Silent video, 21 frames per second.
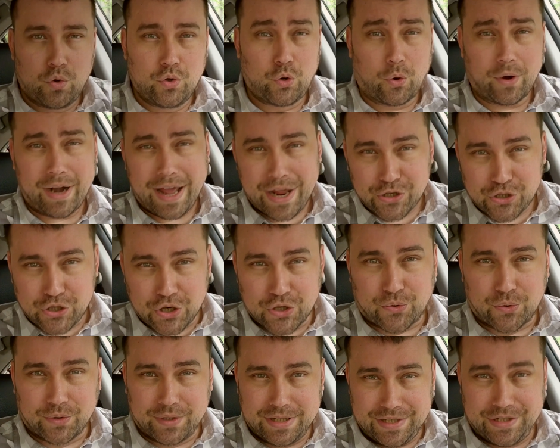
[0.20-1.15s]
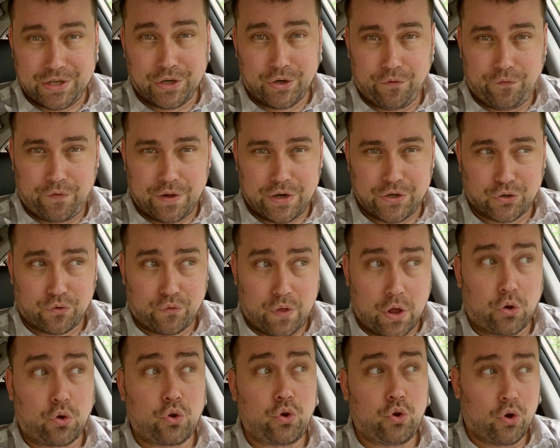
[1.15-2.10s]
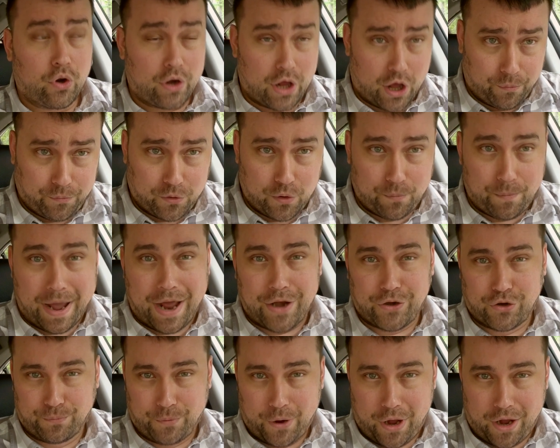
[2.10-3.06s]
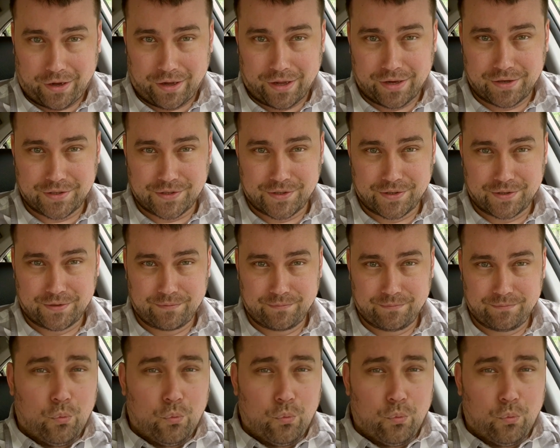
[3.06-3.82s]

DoorDash just released a new feature that could help you pad your pockets.